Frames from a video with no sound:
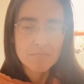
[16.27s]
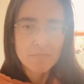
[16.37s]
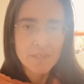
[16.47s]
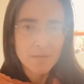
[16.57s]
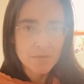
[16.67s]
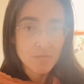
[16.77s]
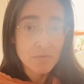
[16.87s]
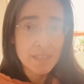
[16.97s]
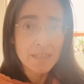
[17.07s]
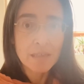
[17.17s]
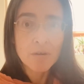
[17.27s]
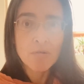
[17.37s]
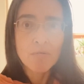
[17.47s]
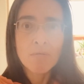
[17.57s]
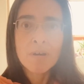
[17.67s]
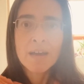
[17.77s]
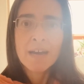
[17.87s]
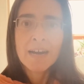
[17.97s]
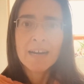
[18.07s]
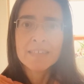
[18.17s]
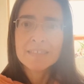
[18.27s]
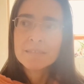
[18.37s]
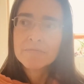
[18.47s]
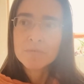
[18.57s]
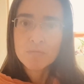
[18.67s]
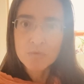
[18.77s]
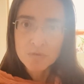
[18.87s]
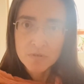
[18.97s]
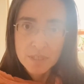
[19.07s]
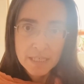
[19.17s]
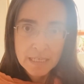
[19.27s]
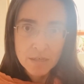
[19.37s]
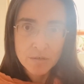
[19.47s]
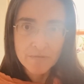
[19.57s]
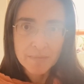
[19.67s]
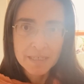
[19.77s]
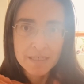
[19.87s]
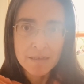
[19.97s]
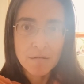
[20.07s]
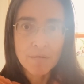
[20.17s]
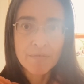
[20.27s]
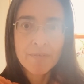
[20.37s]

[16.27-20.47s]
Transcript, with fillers: when I was really low, I didn't even want to take care of myself.